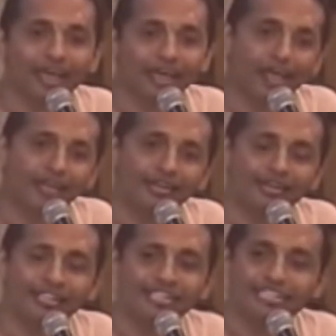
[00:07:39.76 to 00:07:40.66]
And
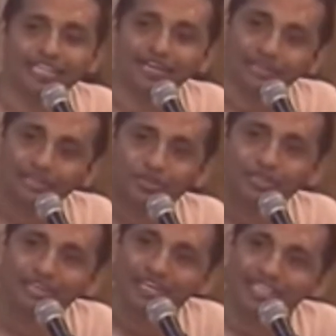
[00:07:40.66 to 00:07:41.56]
this life should be the
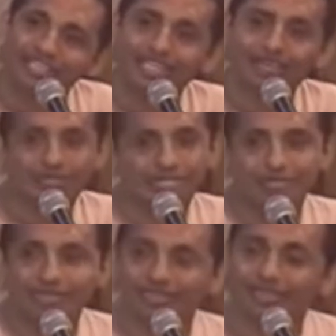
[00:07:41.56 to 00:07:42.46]
last life in this
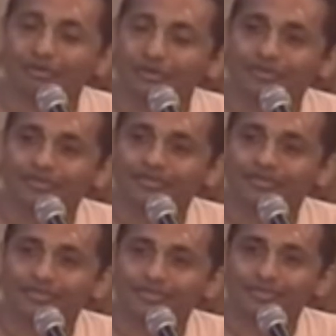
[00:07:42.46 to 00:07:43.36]
material world.
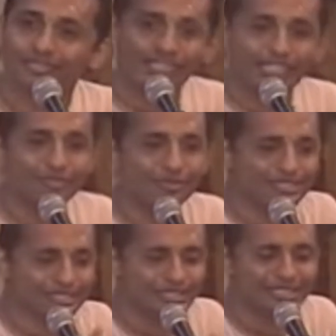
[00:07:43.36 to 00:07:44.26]
This was
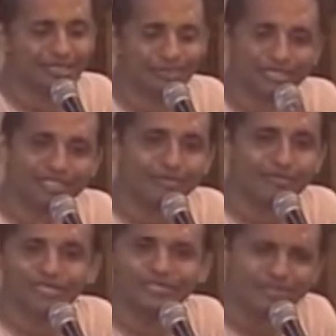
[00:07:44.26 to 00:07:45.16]
the sum and
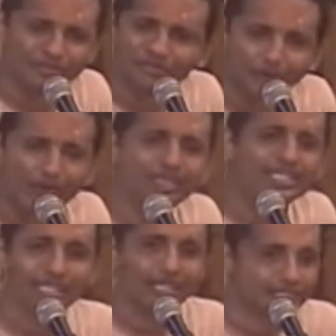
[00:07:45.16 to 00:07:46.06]
substance of all his
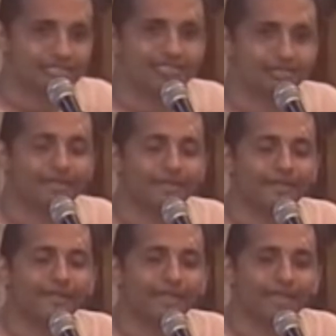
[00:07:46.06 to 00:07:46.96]
classes.
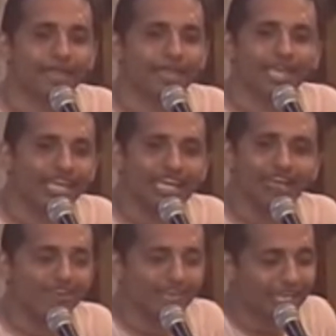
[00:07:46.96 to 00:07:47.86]
He
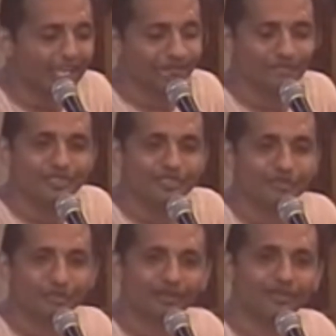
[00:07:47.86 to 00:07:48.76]
never came to this
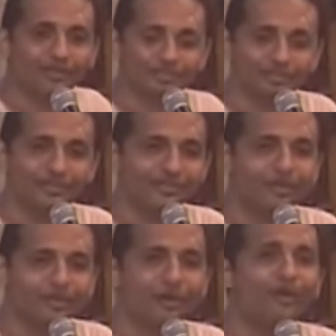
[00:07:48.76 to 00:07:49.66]
point of,
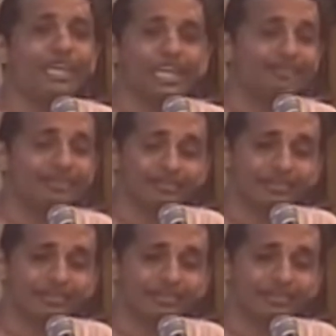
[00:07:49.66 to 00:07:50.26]
he never